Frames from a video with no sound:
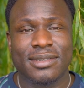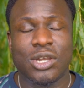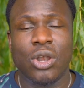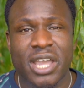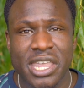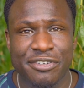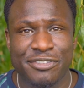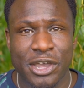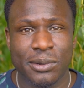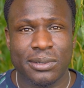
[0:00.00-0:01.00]
to look at your
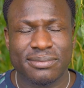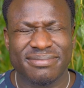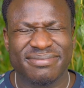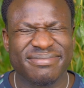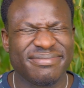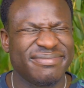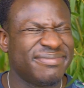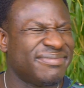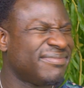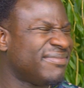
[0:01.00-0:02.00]

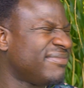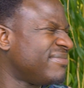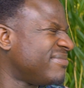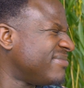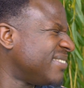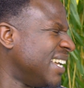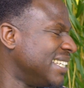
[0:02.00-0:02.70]
phone.